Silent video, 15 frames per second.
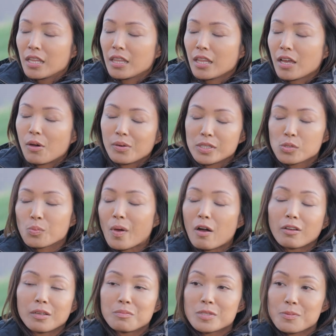They always
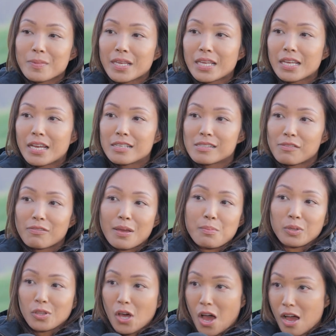welcomed me as if I
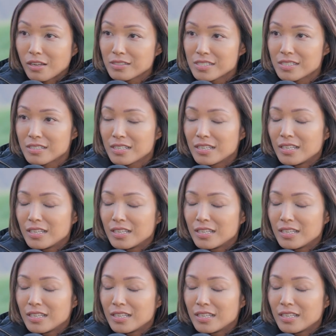belonged.